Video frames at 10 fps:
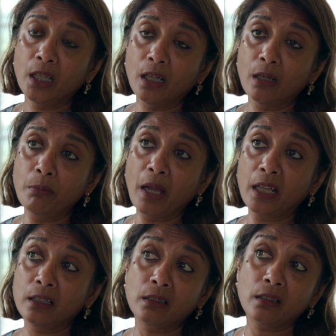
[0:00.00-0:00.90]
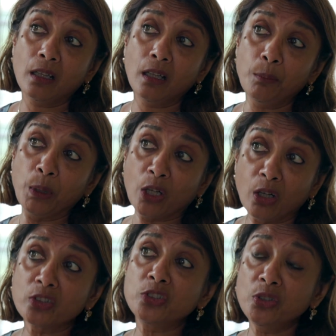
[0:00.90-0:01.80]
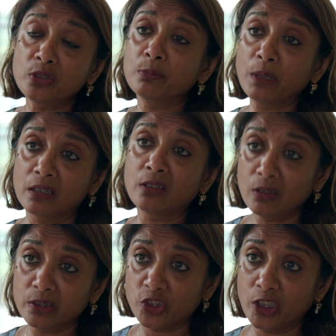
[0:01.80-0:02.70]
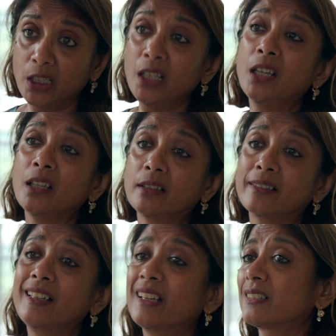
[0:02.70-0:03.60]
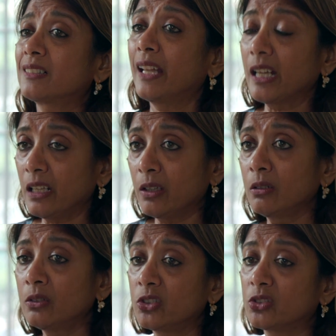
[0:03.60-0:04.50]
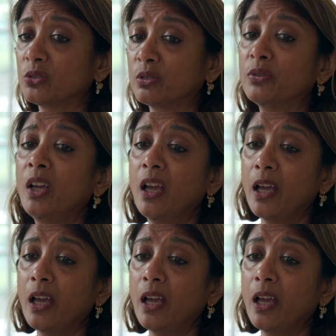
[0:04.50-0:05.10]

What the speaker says: And because you use a methodology, there's less likelihood to sort of